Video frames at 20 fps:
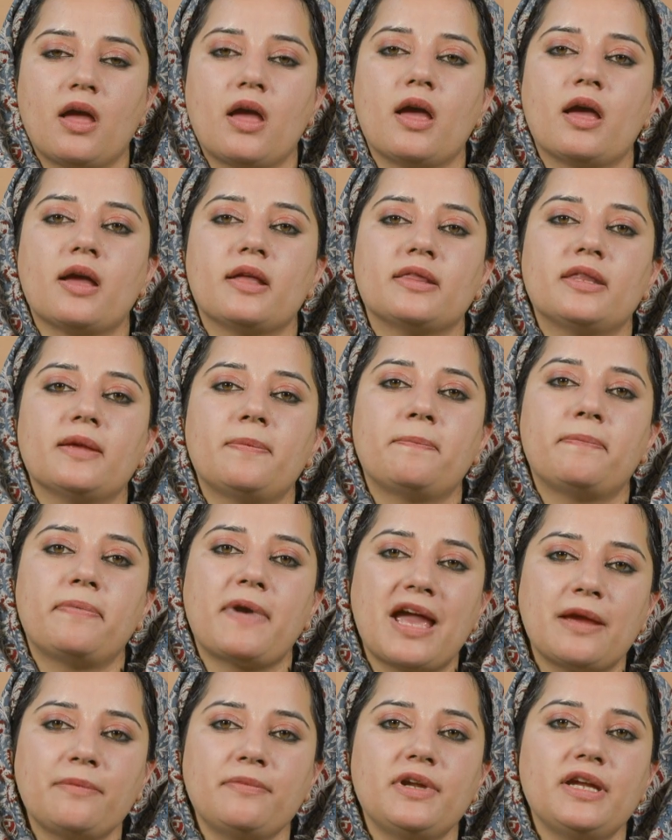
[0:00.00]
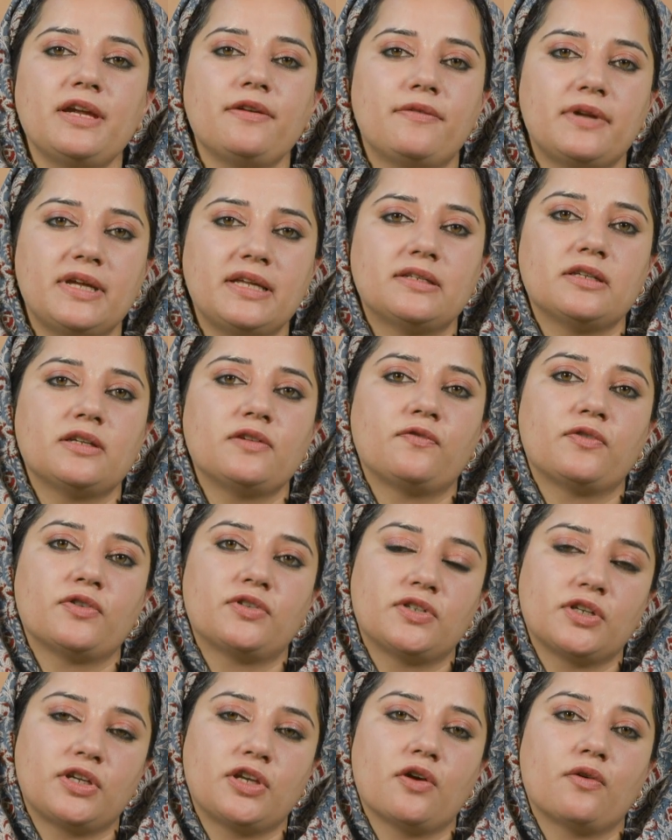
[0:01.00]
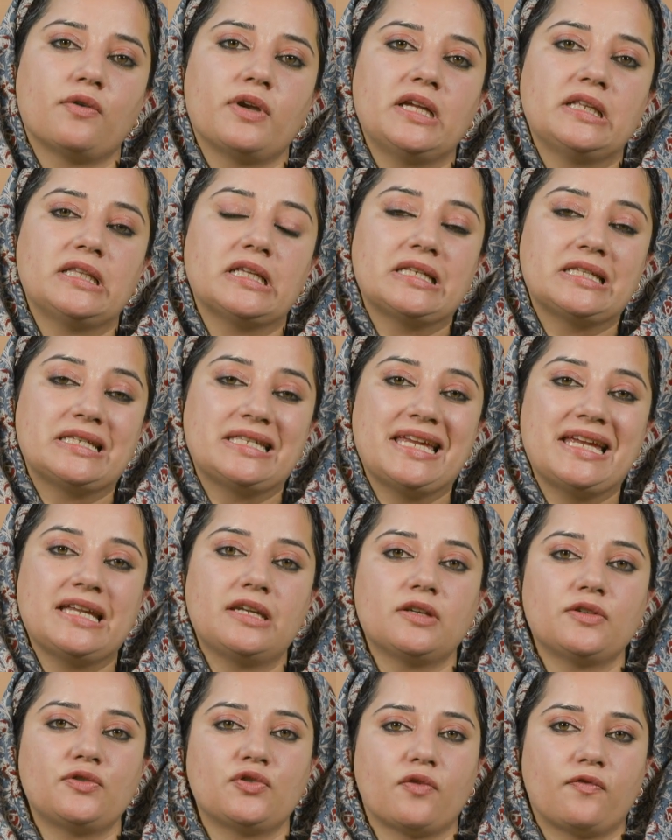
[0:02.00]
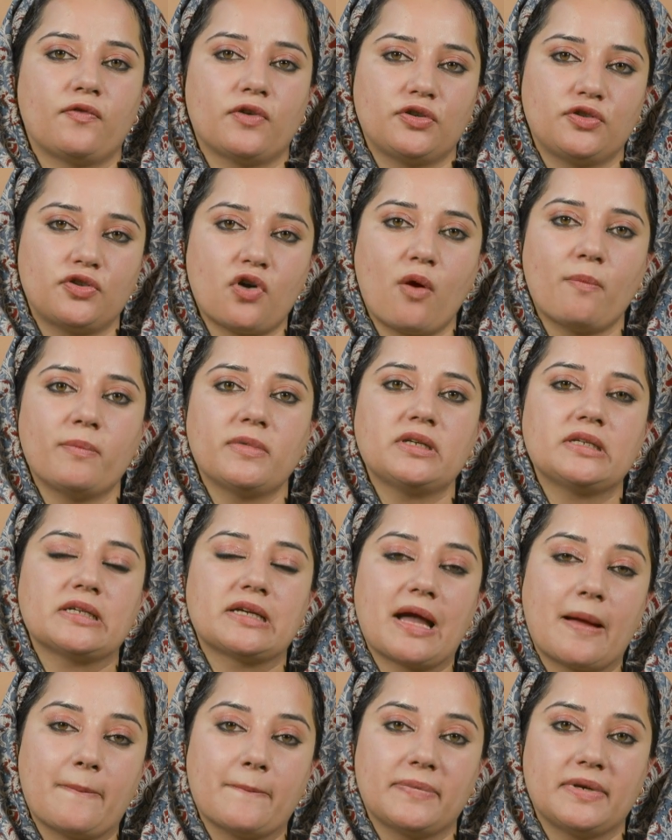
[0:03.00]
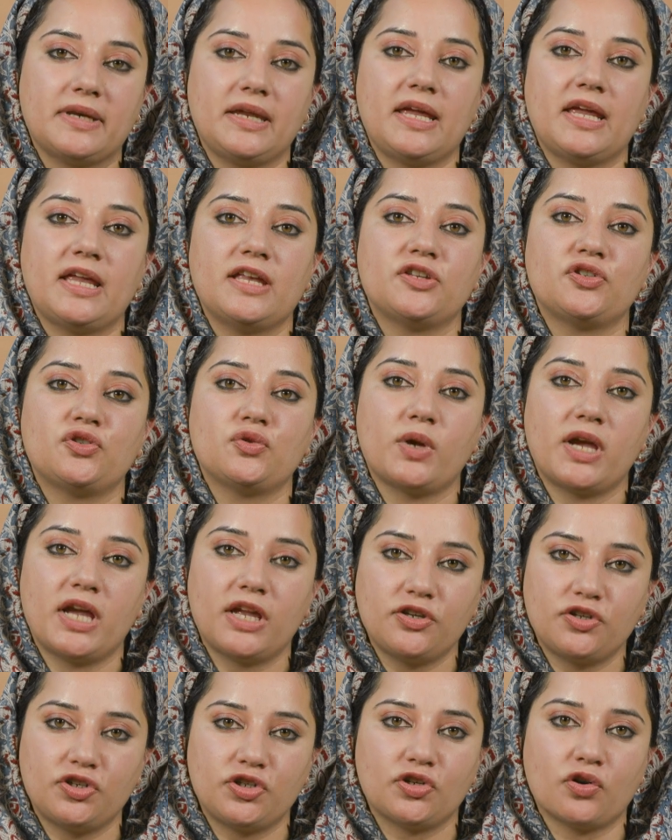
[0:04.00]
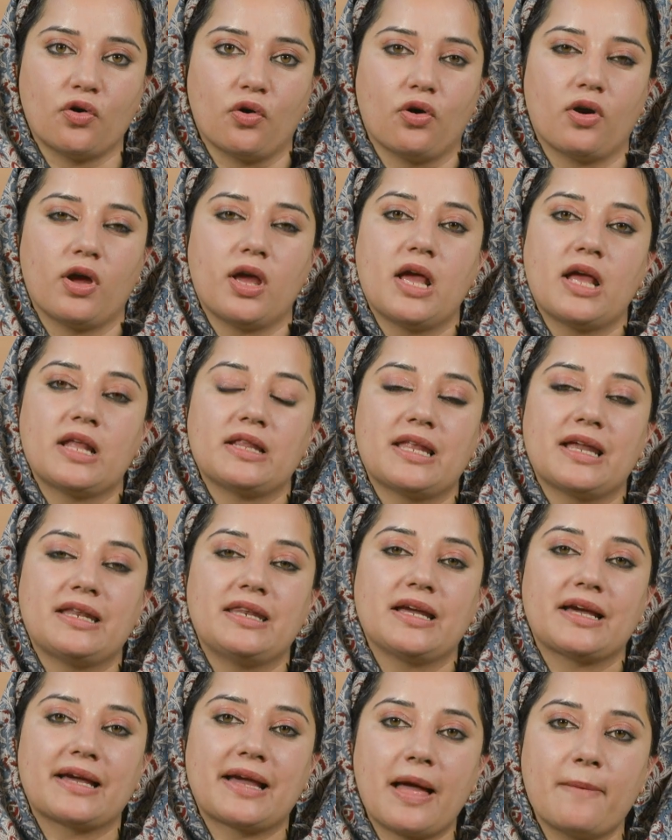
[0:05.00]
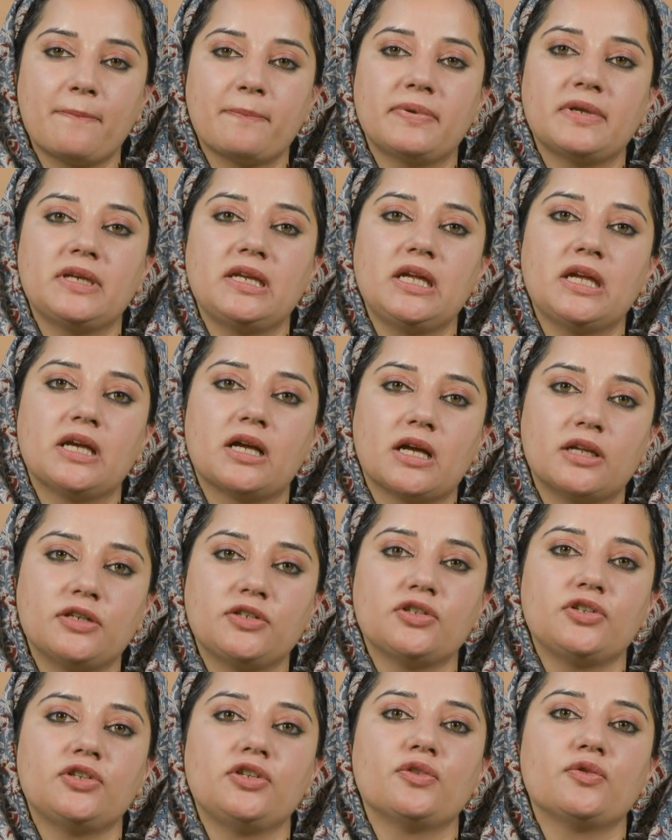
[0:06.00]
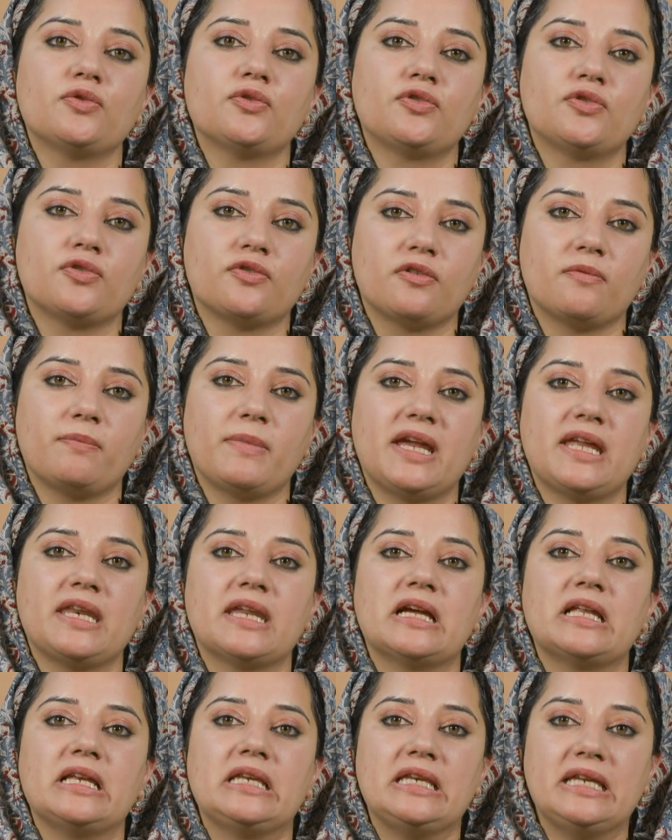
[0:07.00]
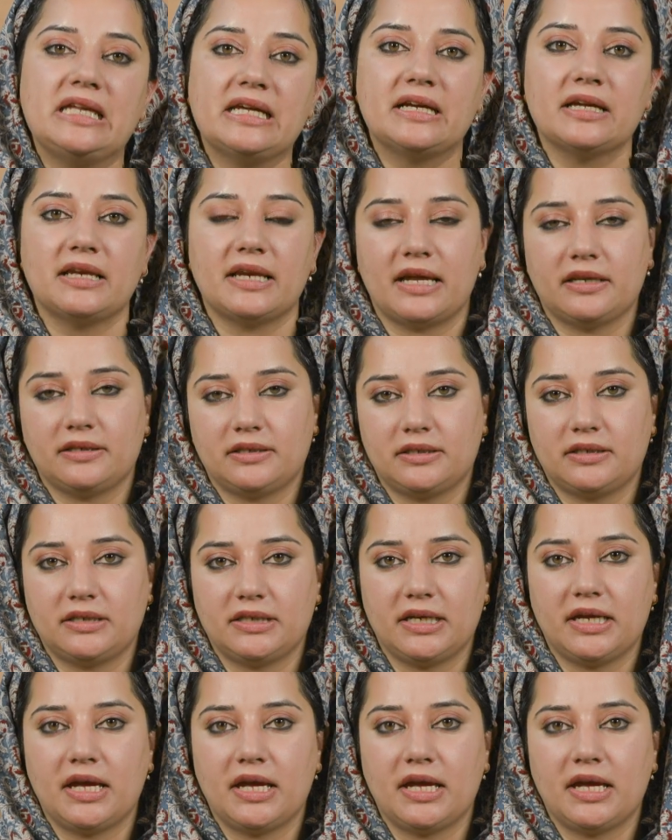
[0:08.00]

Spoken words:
The primary reason for securing the status of a dormant company is to ensure that the company continues to remain a legal entity